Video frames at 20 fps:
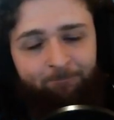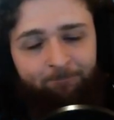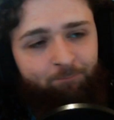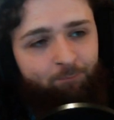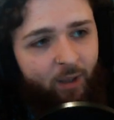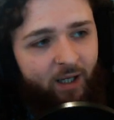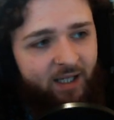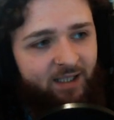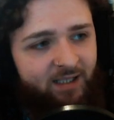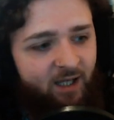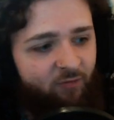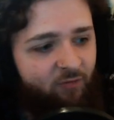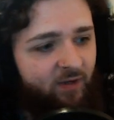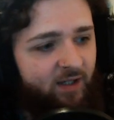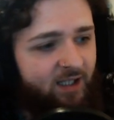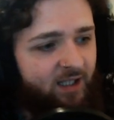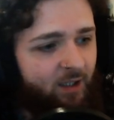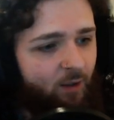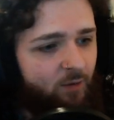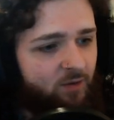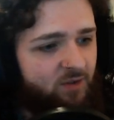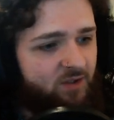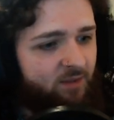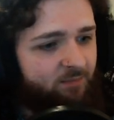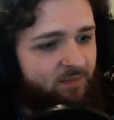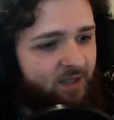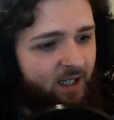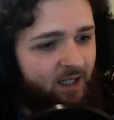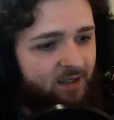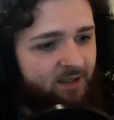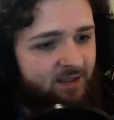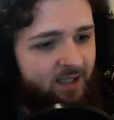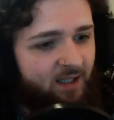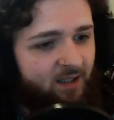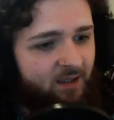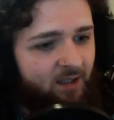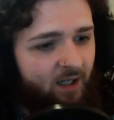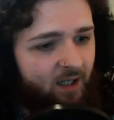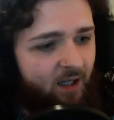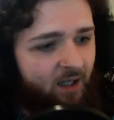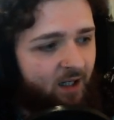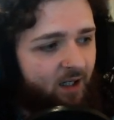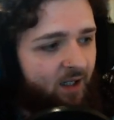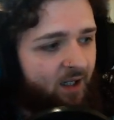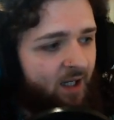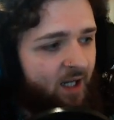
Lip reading: but it definitely kills some decks. And I